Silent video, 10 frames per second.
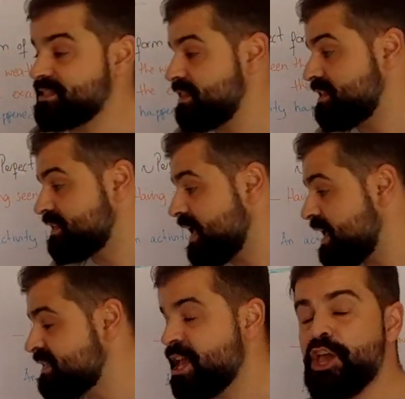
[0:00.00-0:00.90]
In this
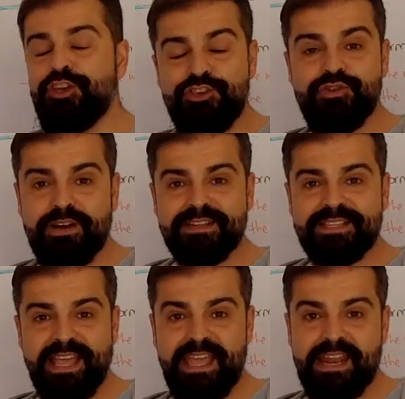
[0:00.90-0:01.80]
case, you are
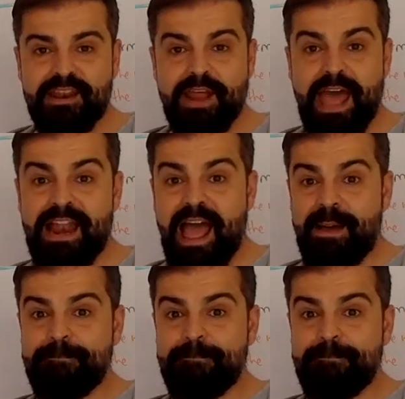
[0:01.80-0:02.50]
saying a